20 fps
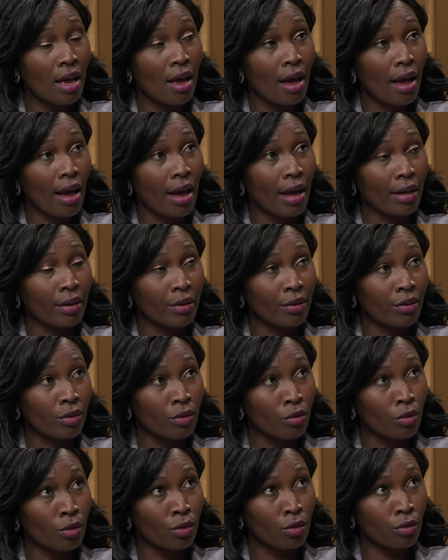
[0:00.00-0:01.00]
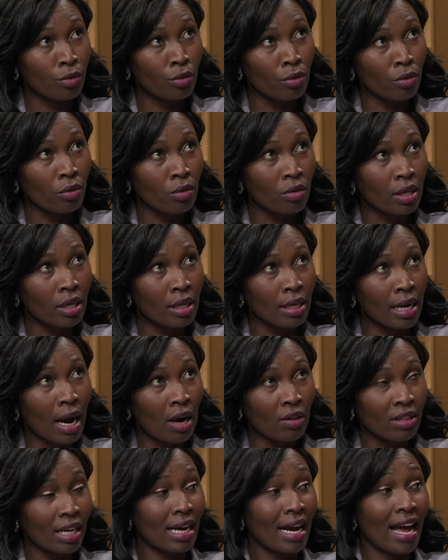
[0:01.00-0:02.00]
and through now
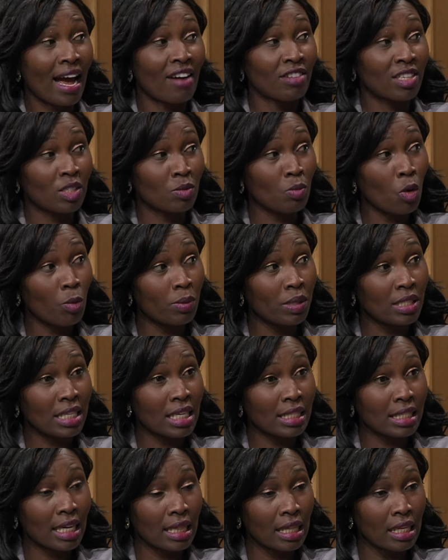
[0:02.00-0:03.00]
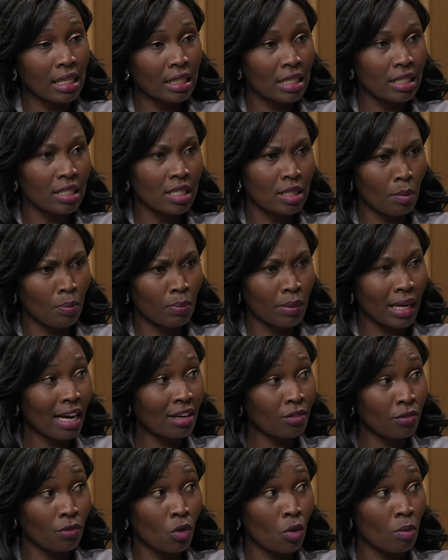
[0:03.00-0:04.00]
that I have a small business, I think this is a
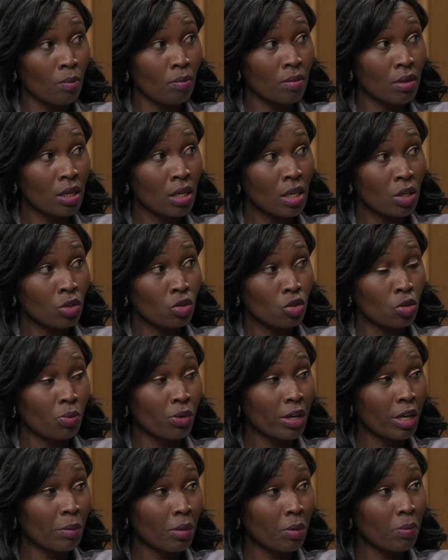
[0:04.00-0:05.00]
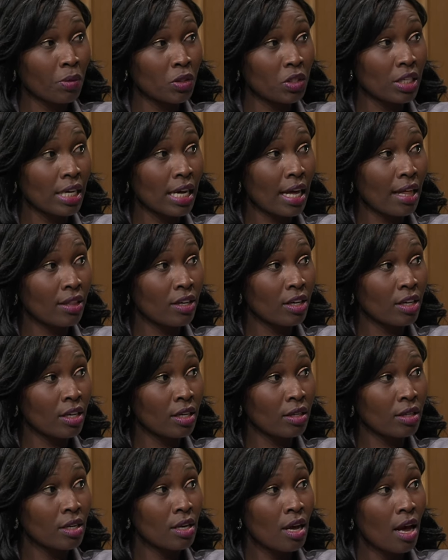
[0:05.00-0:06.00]
platform to bring people
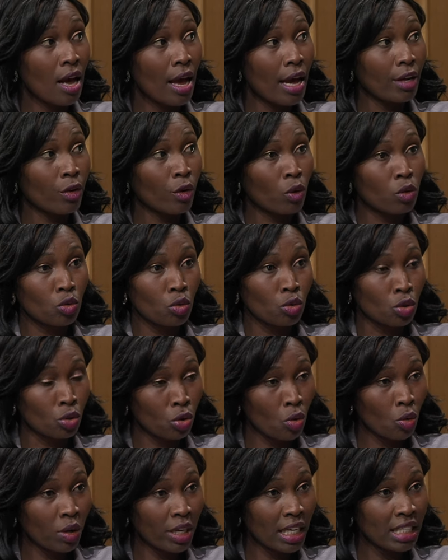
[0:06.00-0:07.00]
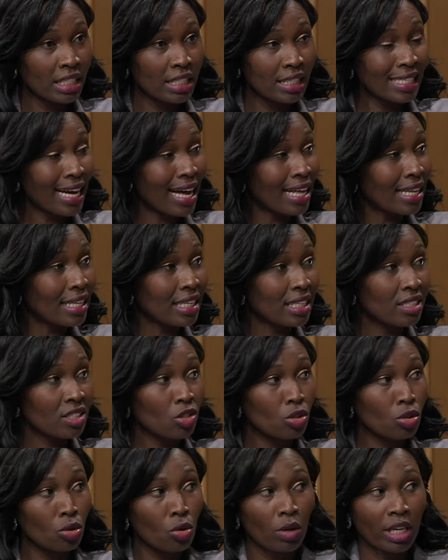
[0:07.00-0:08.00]
together and also showcase
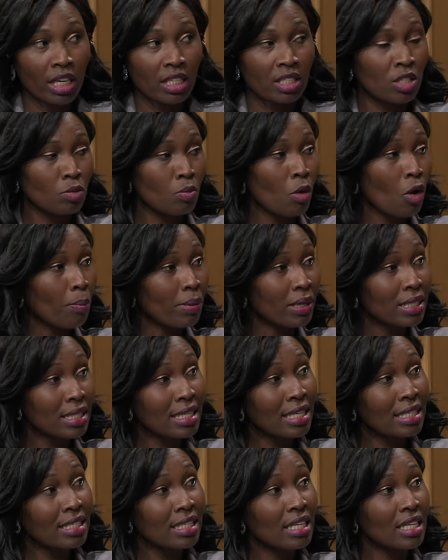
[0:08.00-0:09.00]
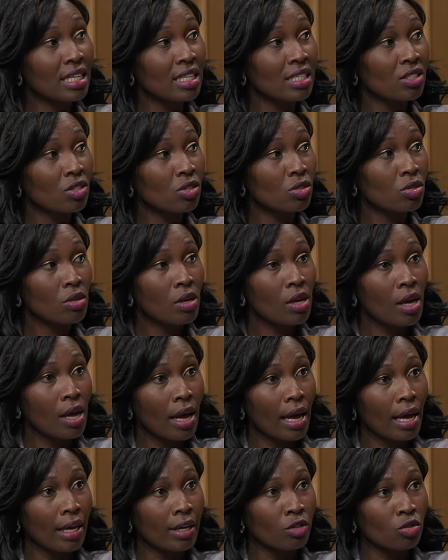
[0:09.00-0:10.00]
talents, showcase small businesses,
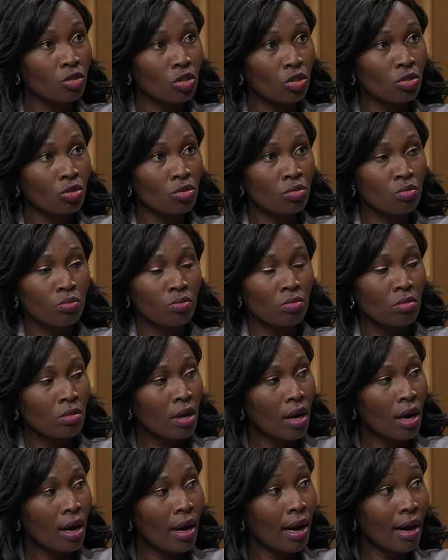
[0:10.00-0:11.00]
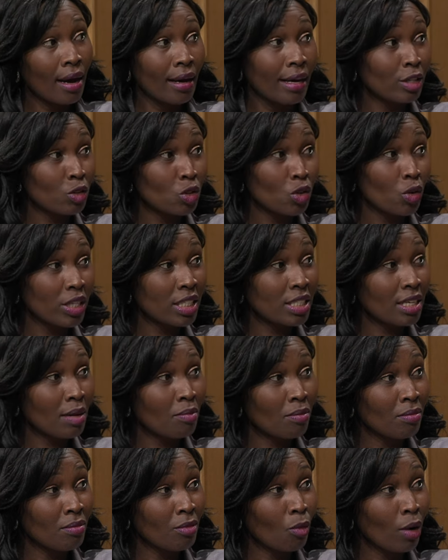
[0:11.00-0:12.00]
and just uh, enjoy
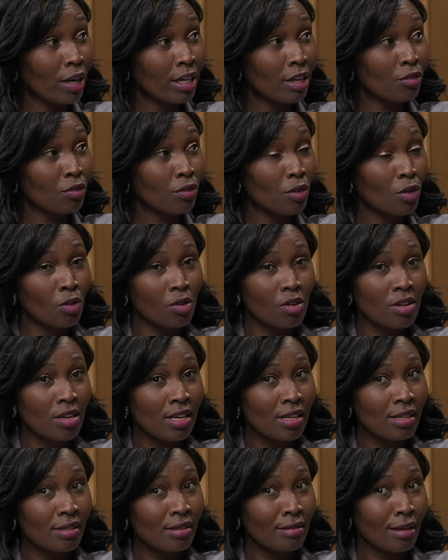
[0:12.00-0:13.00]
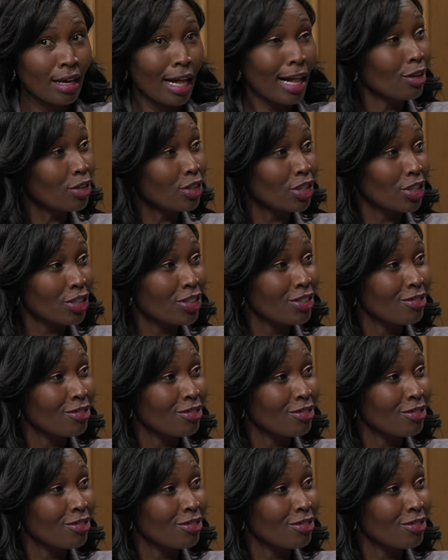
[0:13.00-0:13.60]
some wonderful culture.